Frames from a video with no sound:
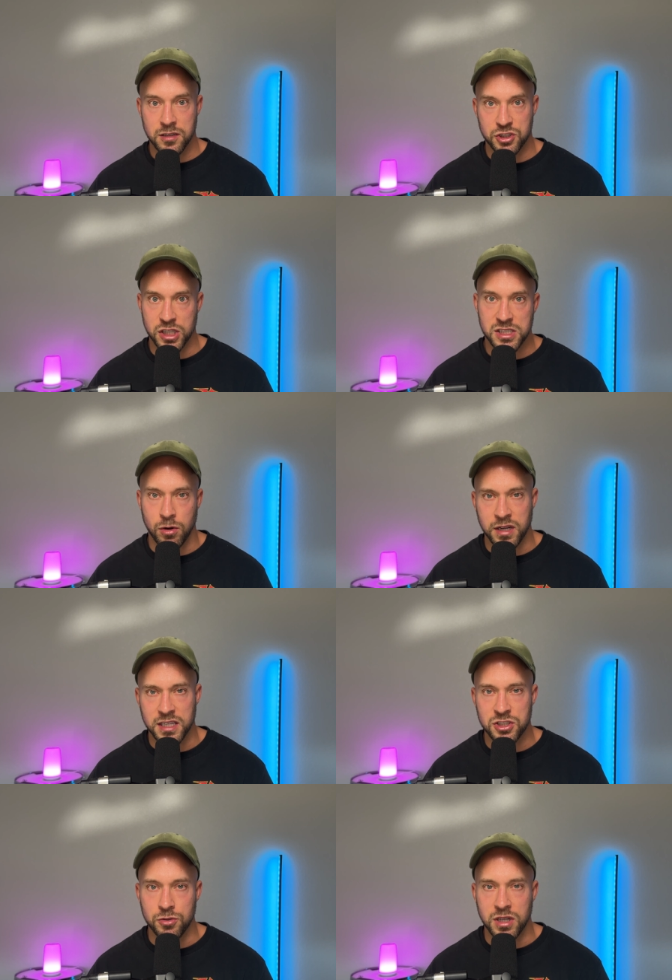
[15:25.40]
just don't
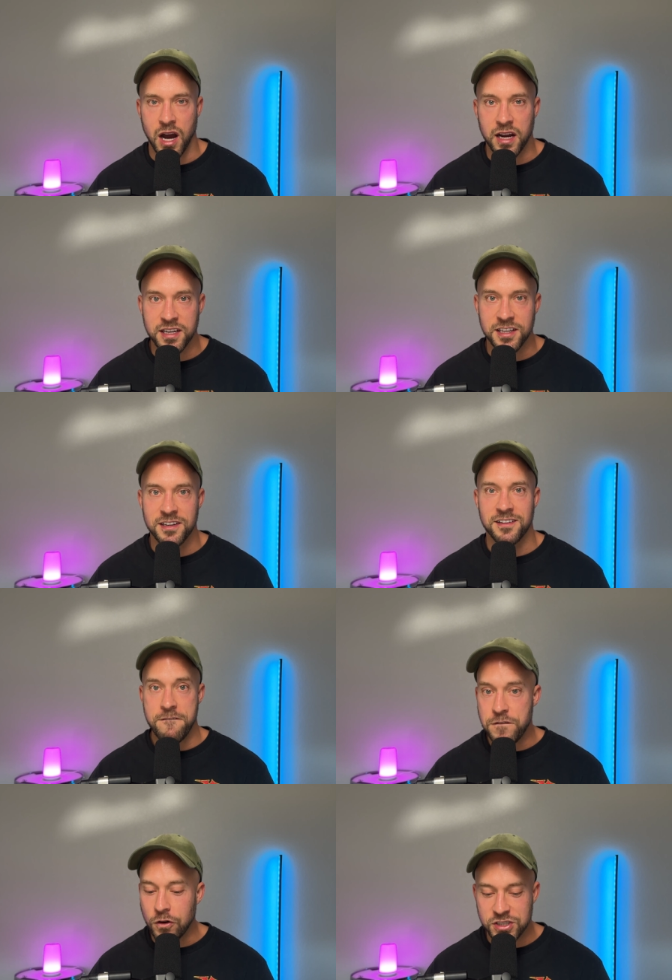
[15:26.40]
get too cocky.
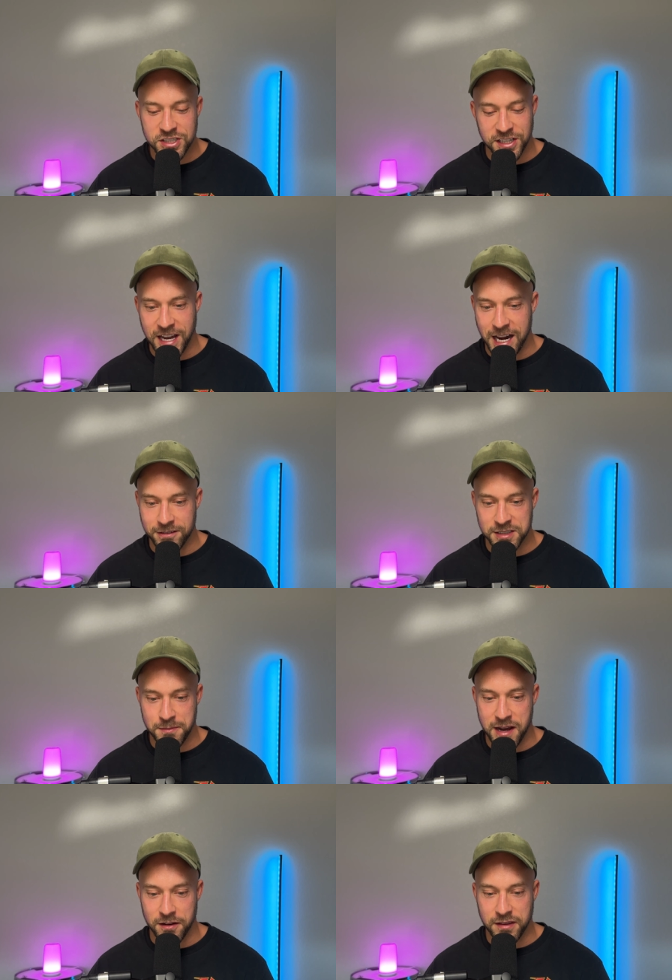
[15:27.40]
First thing out of his
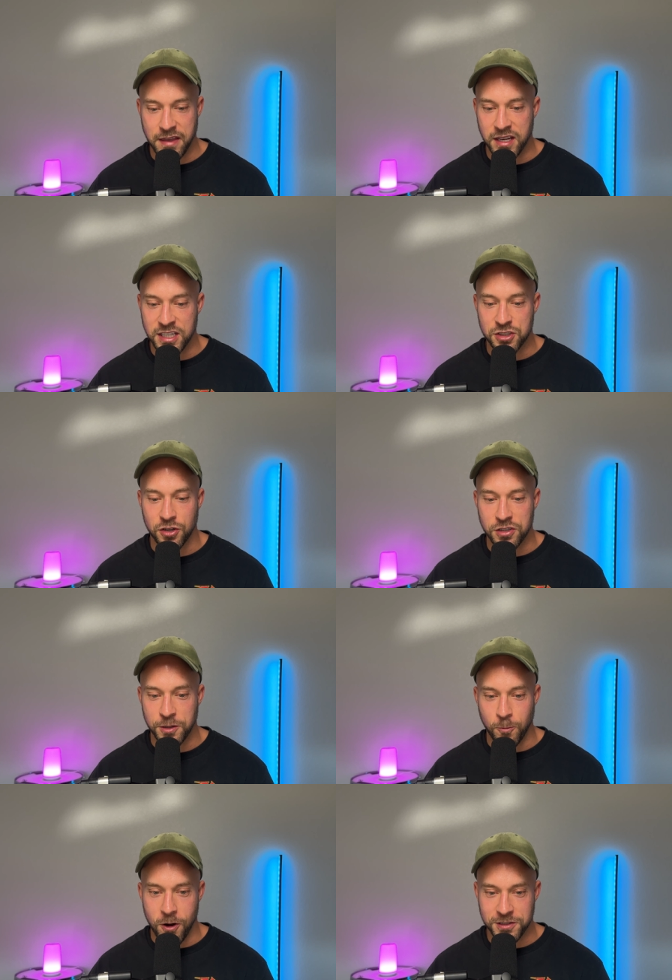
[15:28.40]
mouth. And then he turned
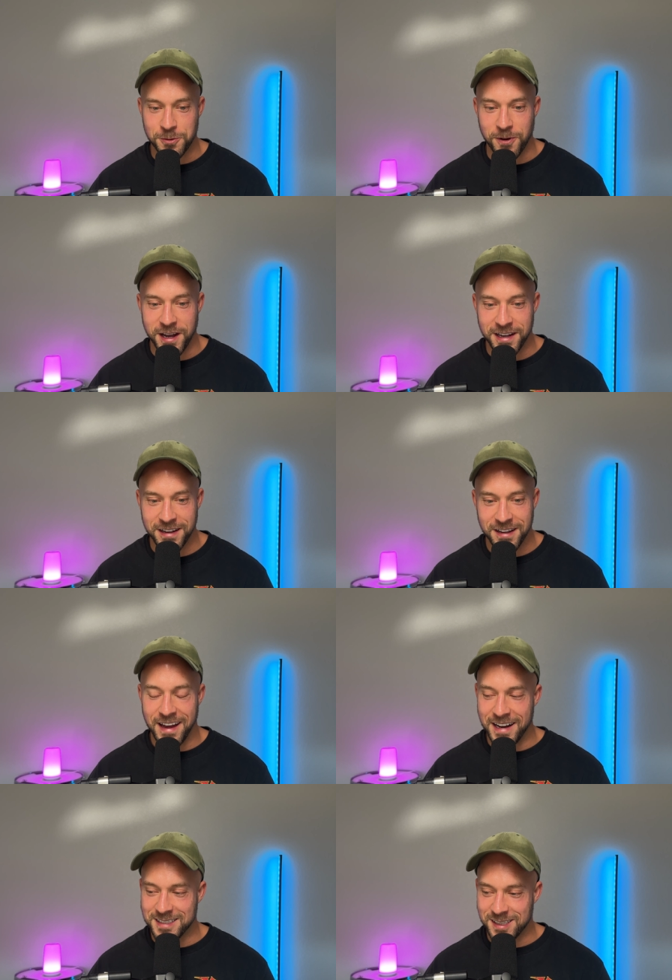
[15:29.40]
and walked away.
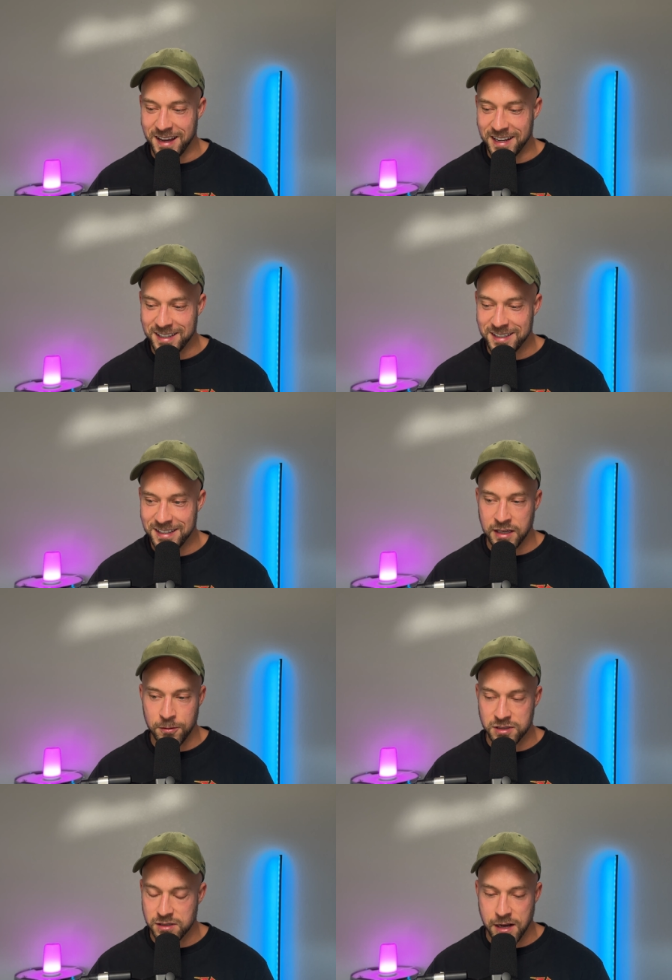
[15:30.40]
And it's like, he
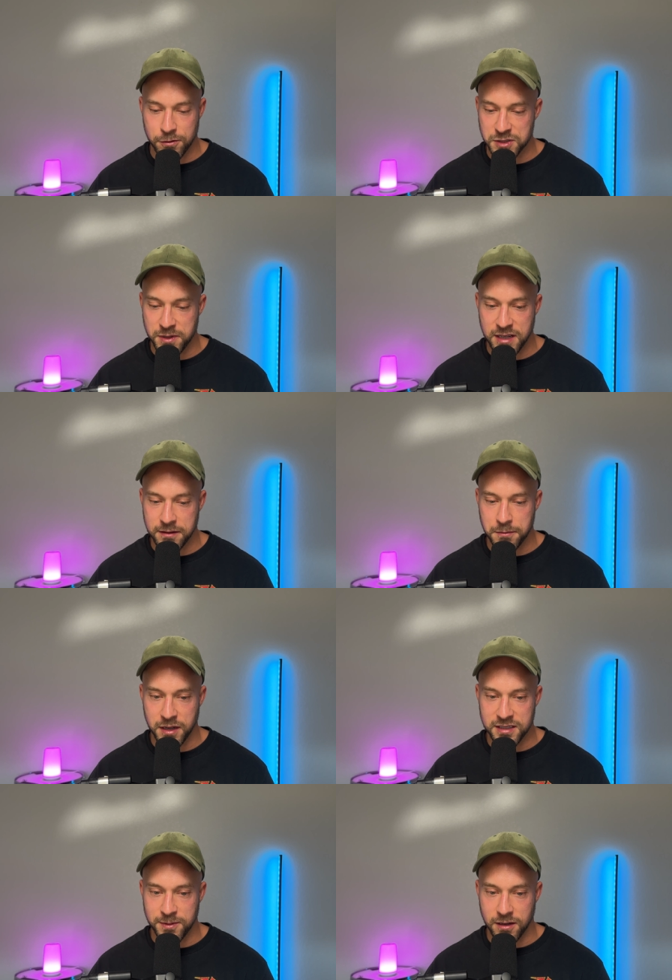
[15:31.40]
was levels beneath me,
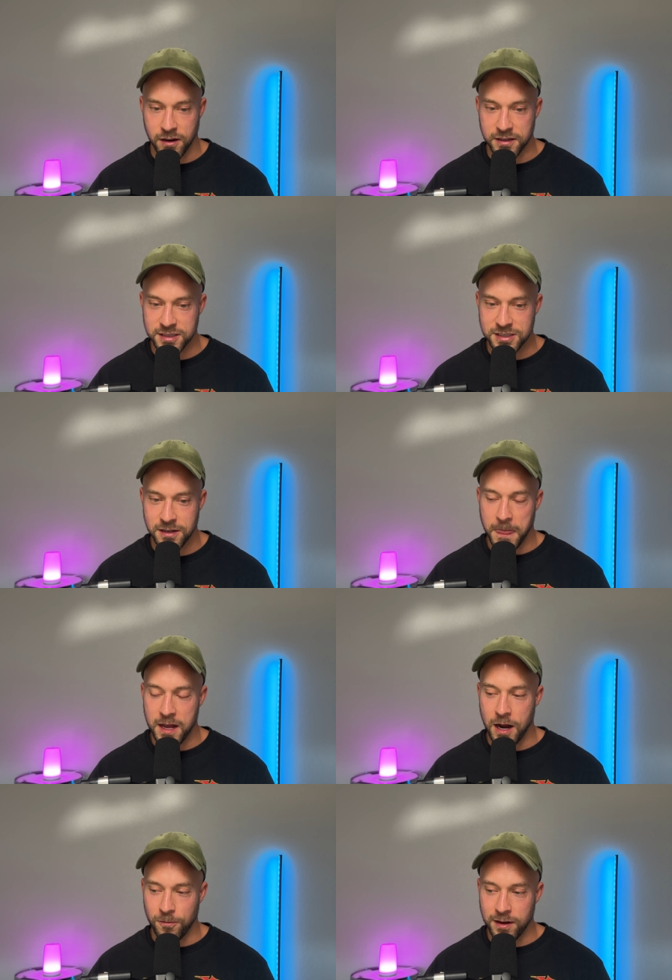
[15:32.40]
to be honest. And
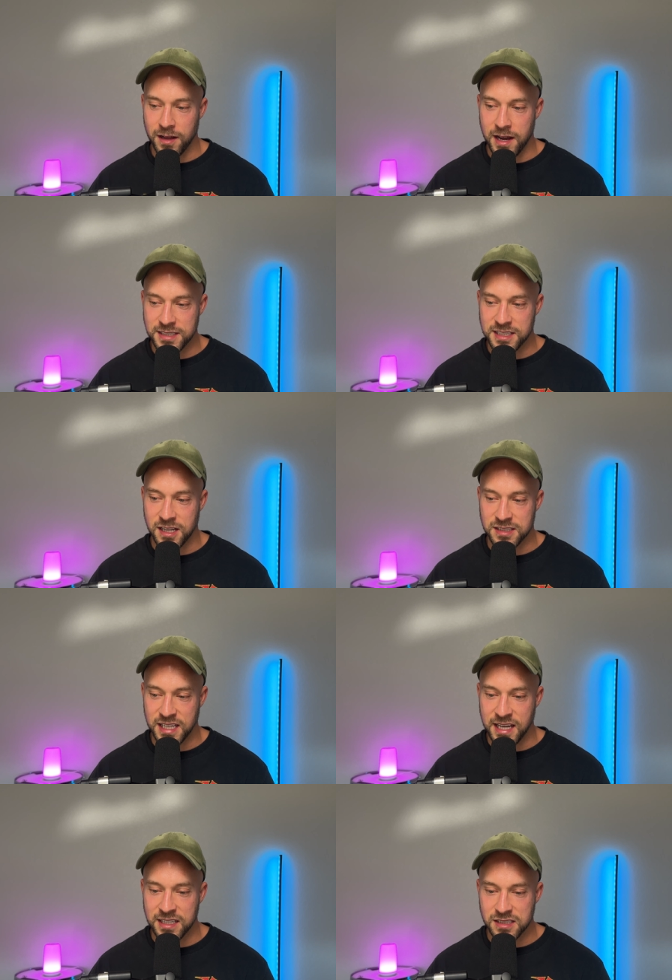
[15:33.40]
I realize it's because
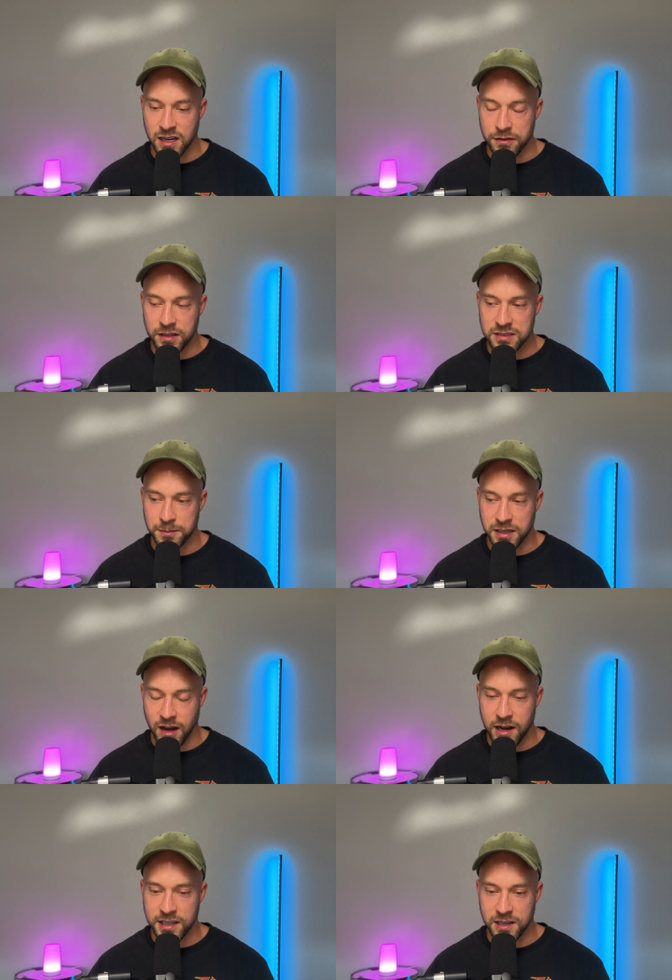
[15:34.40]
he has nothing to be
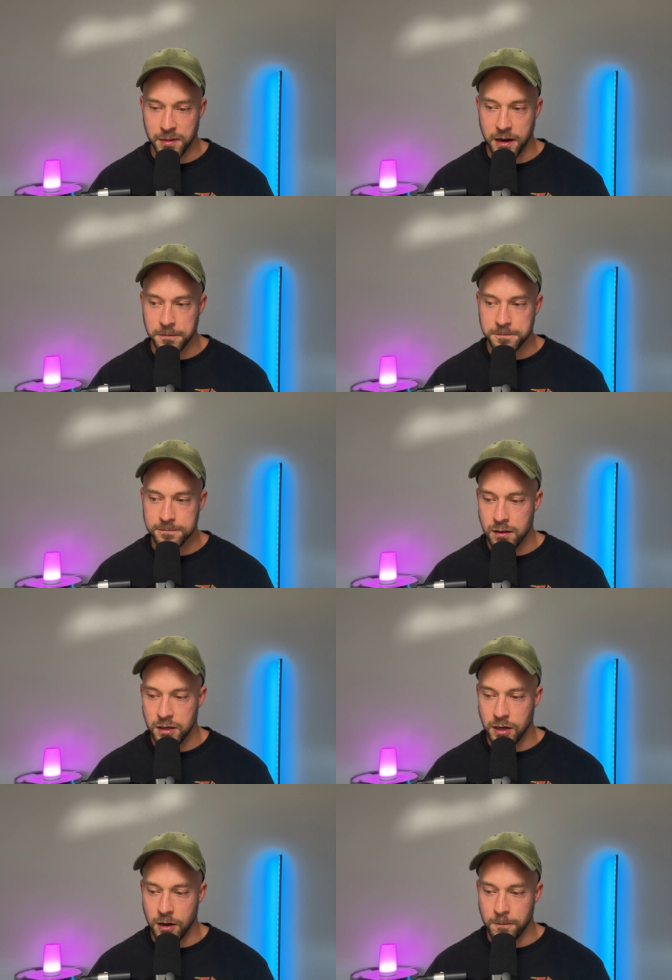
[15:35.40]
cocky about. You
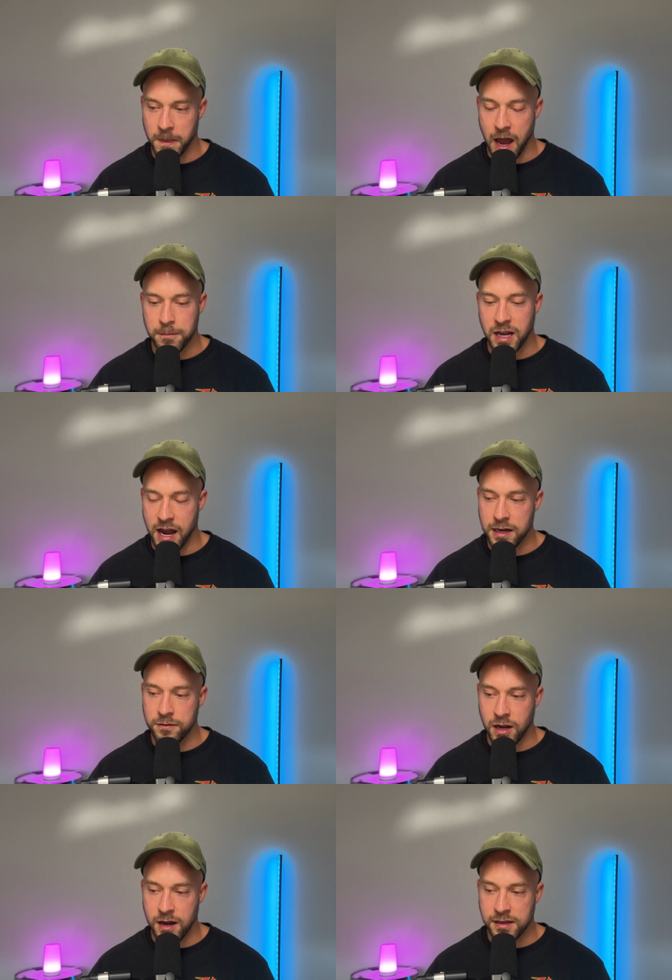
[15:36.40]
know, I'm kind of
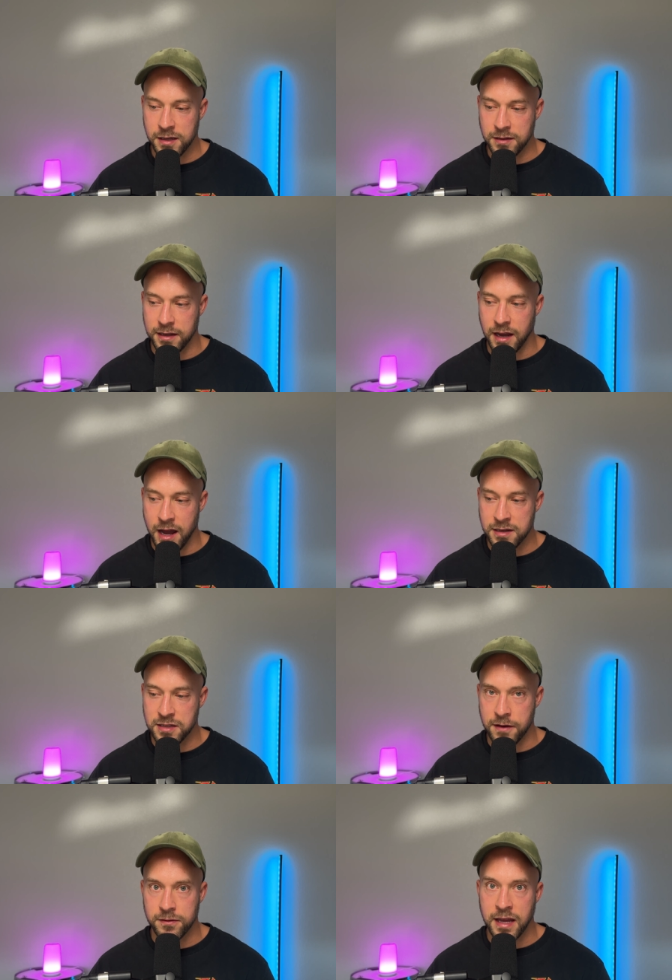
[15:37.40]
cocky. Like, I
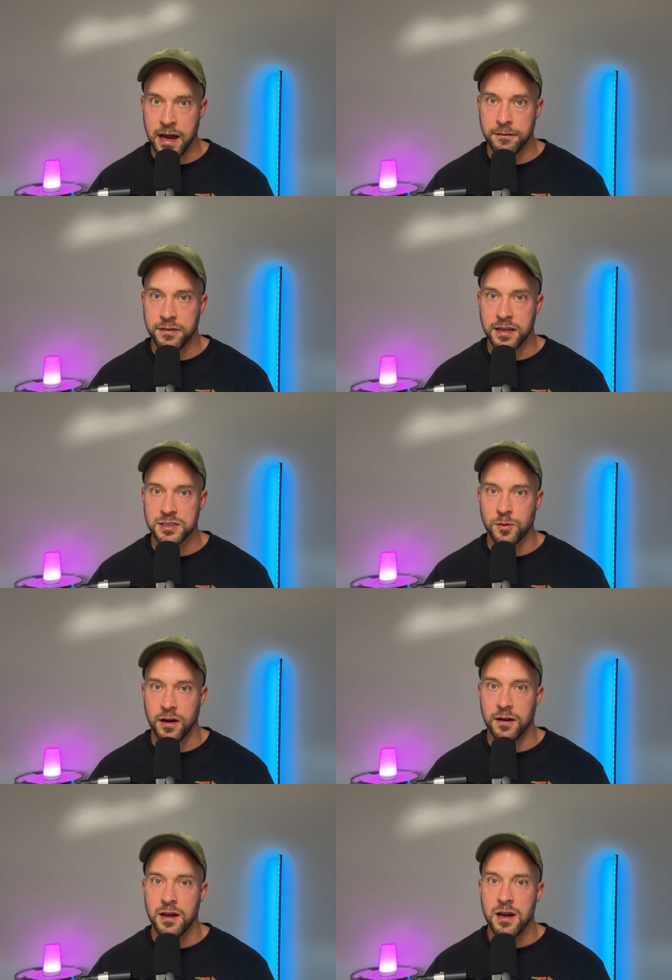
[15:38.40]
definitely have things
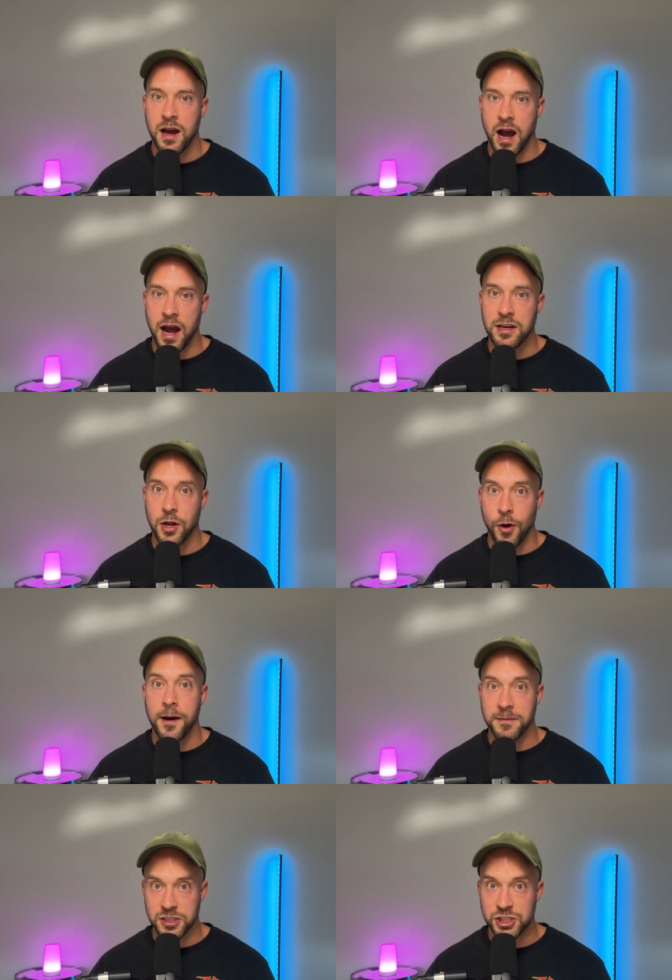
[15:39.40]
where I know
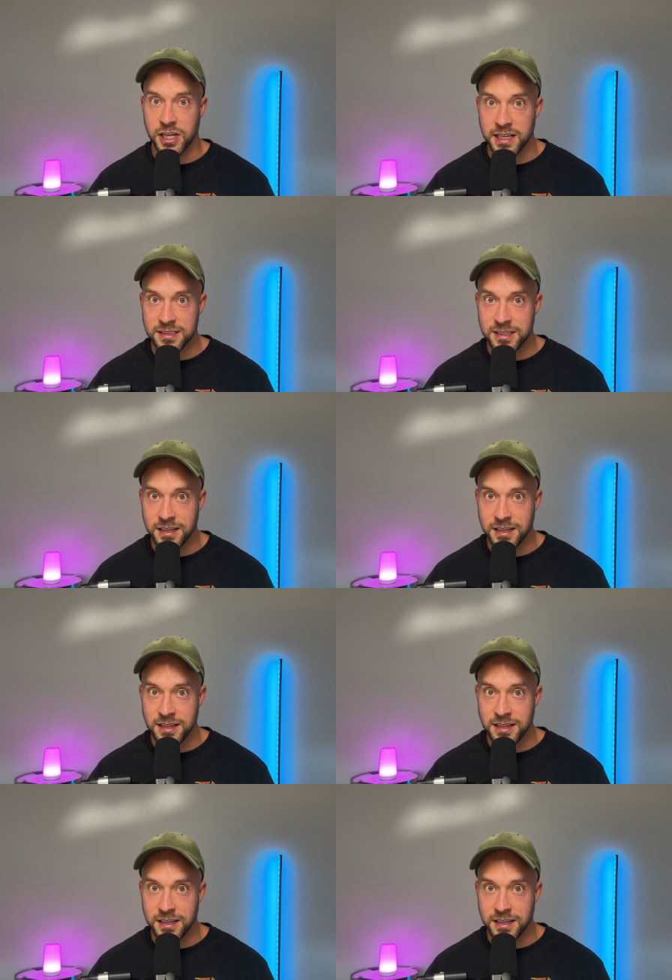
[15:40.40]
I'm the shit